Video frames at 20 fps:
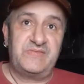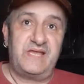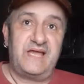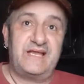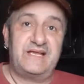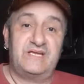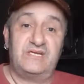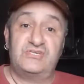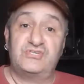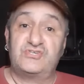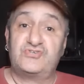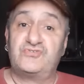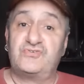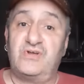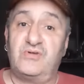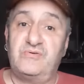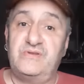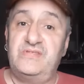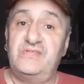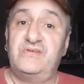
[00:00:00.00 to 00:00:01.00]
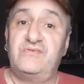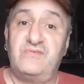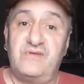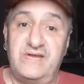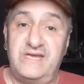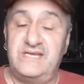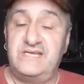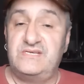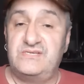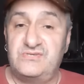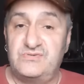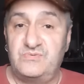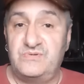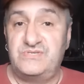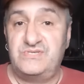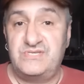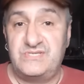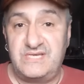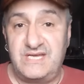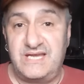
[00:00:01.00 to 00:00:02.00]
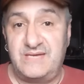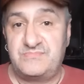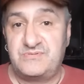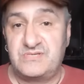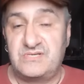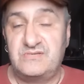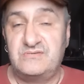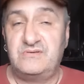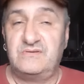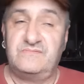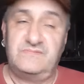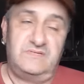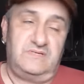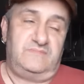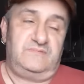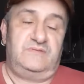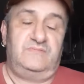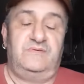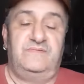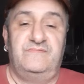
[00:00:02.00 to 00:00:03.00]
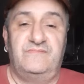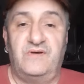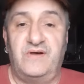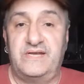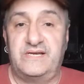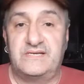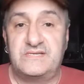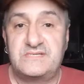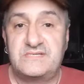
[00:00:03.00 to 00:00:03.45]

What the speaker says: and controlling the range, which is absolutely vital.